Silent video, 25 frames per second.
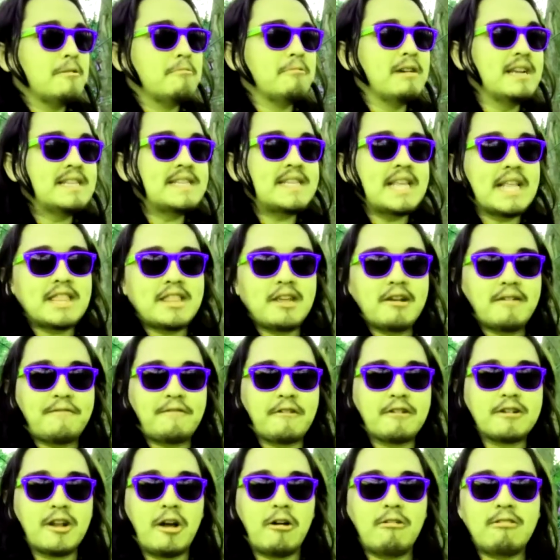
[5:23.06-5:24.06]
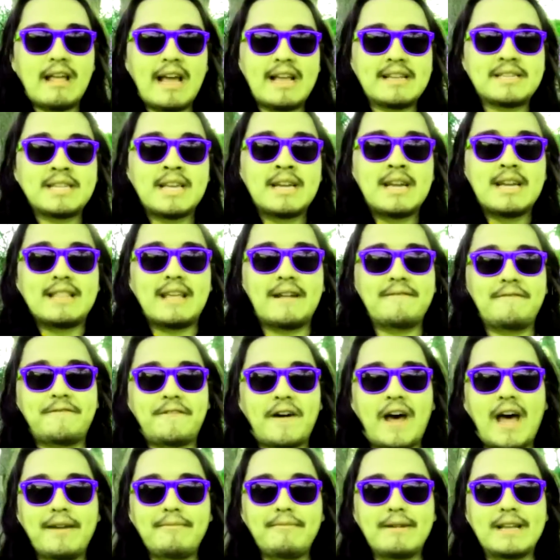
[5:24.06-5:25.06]
We sit there for no less than
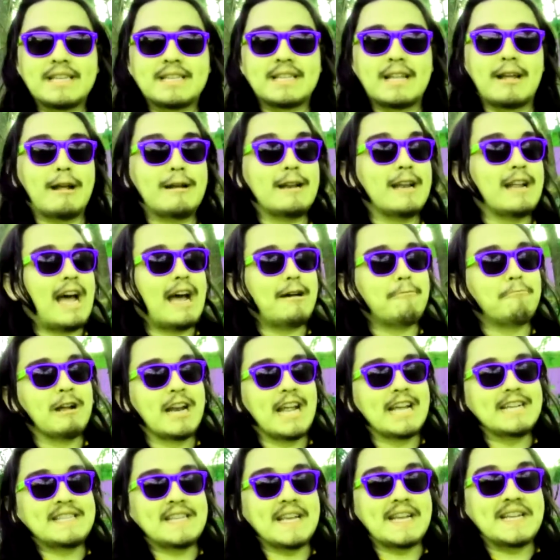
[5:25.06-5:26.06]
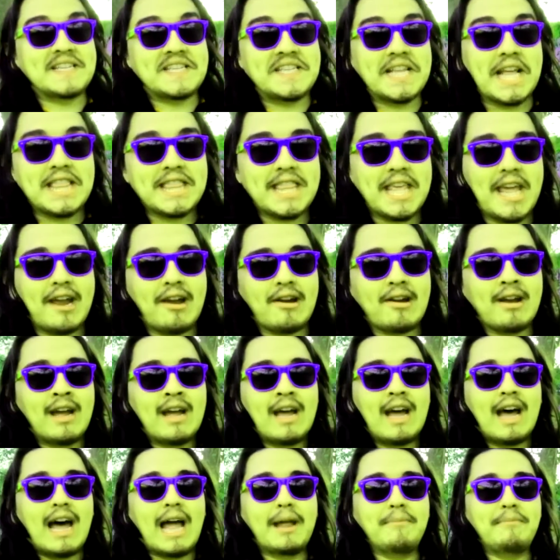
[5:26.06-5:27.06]
5 minutes. And when I say sit there,
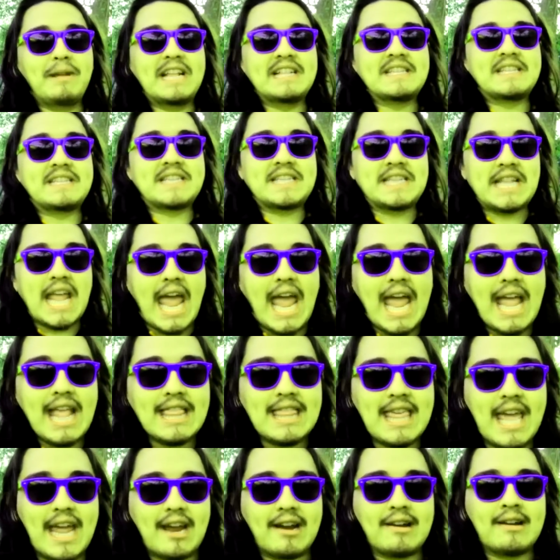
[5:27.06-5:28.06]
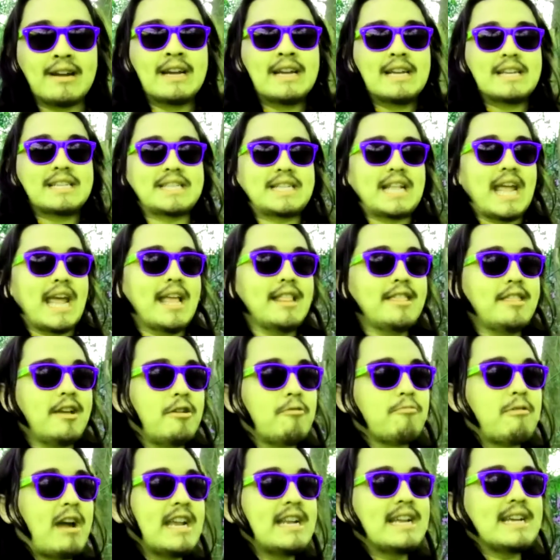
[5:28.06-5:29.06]
I mean stand there. Stand
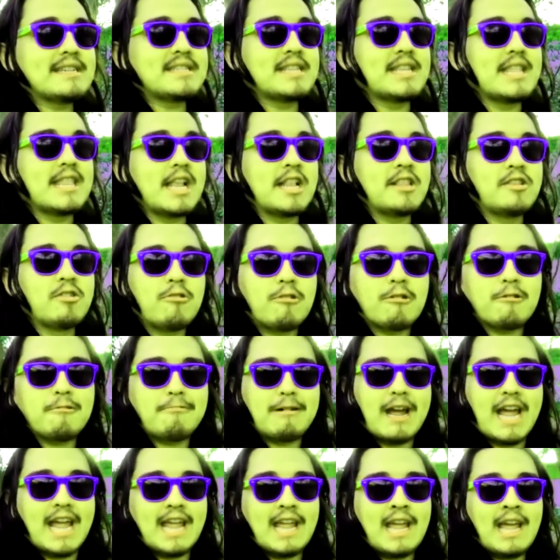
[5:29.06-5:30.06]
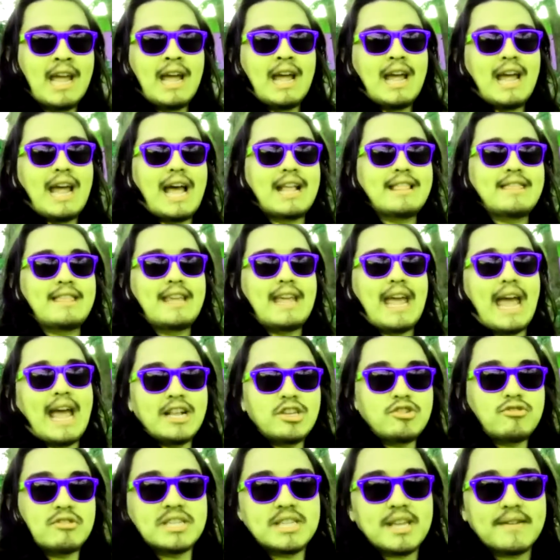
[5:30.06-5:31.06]
there right next to the doorway at the
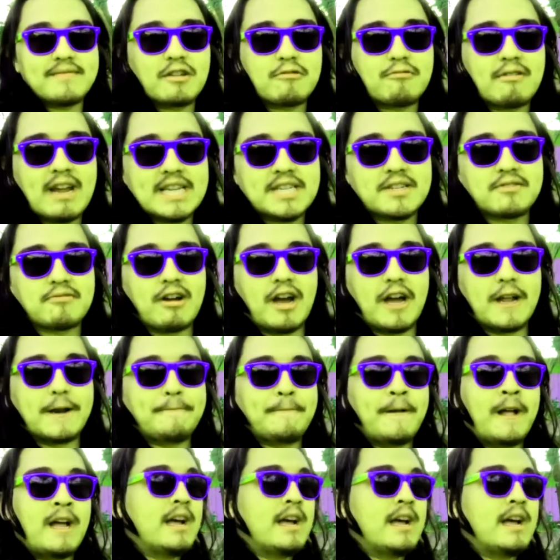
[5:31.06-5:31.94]
entrance of the restaurant